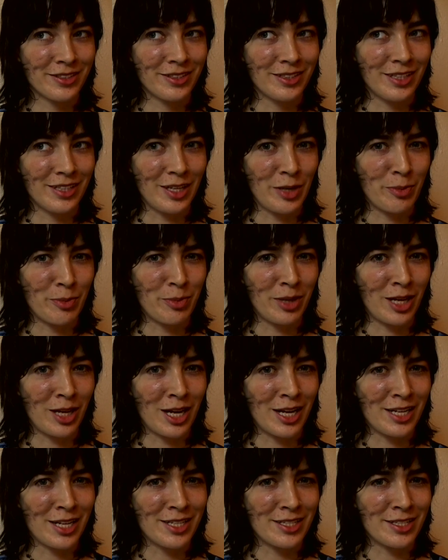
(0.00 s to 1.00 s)

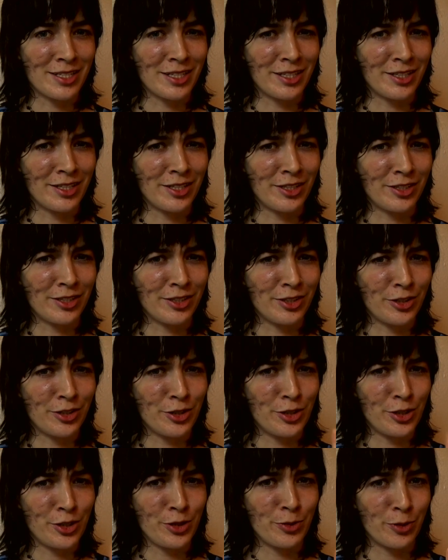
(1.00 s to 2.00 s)
implies that there's
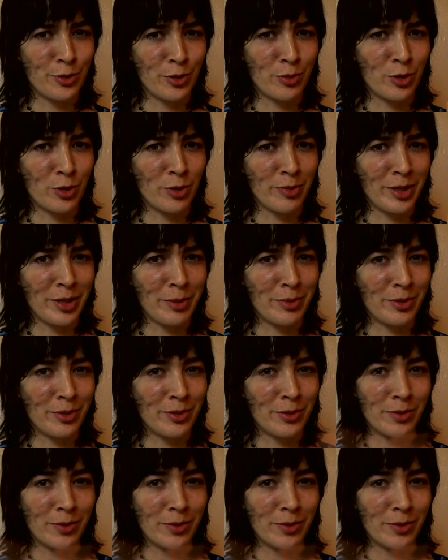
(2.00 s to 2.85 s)
two or more people